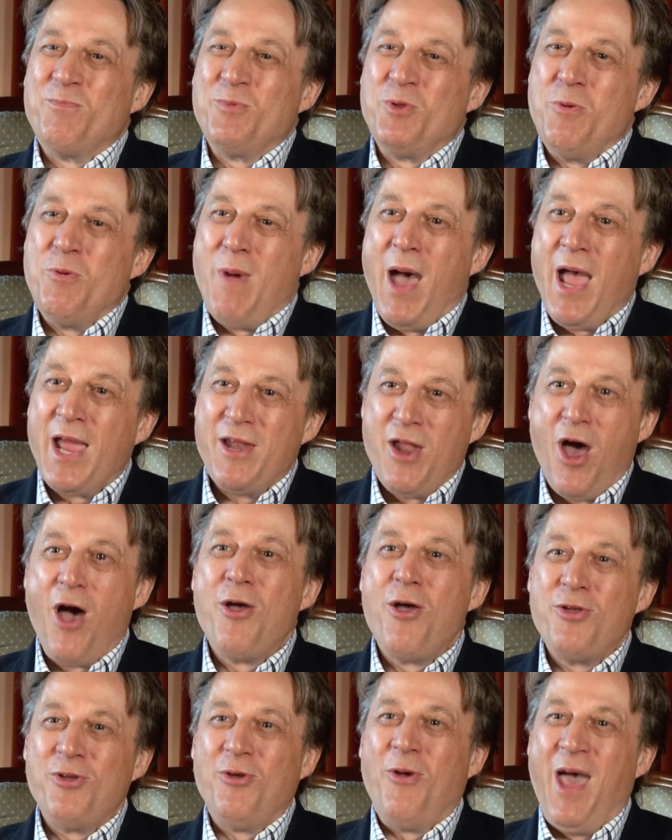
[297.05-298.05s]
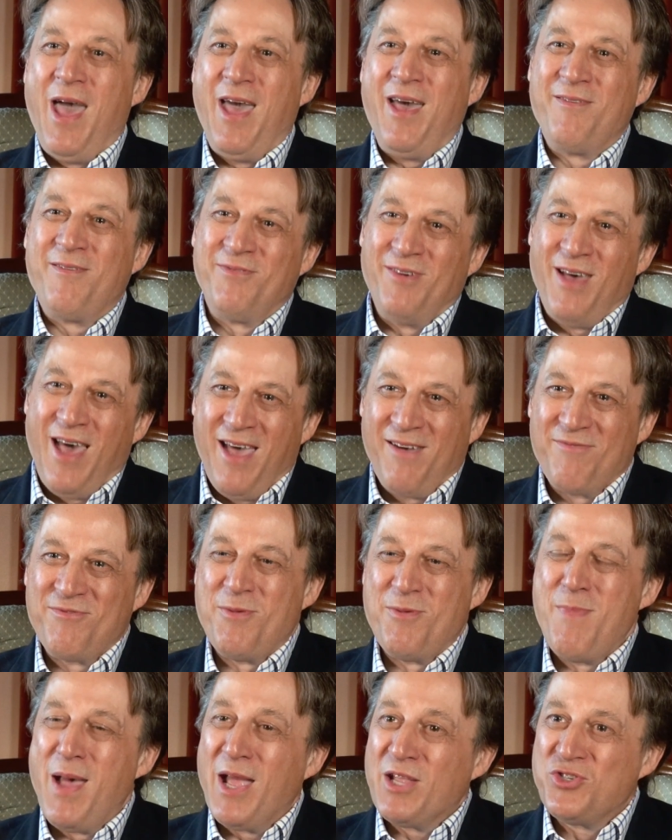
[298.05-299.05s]
you may know you have
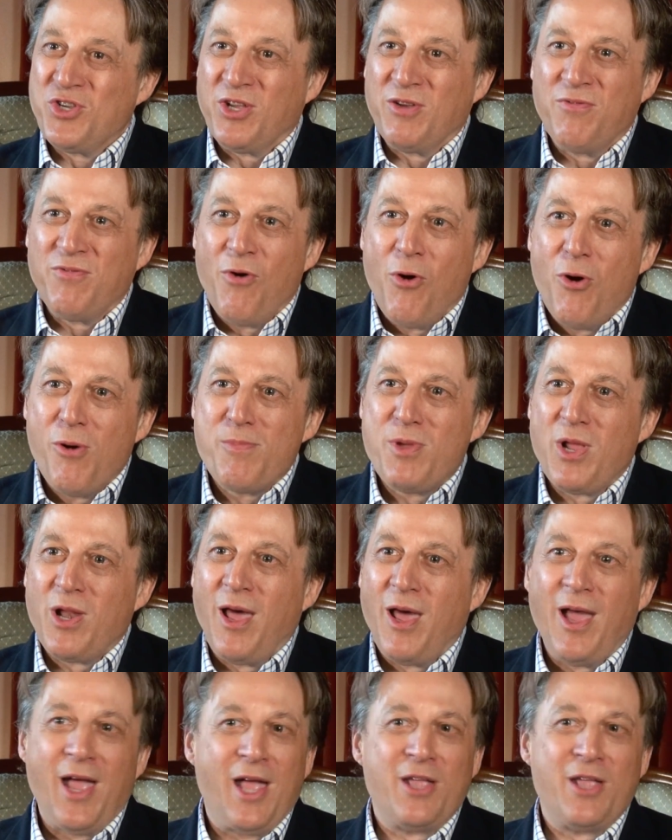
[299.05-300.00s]
the magic formula,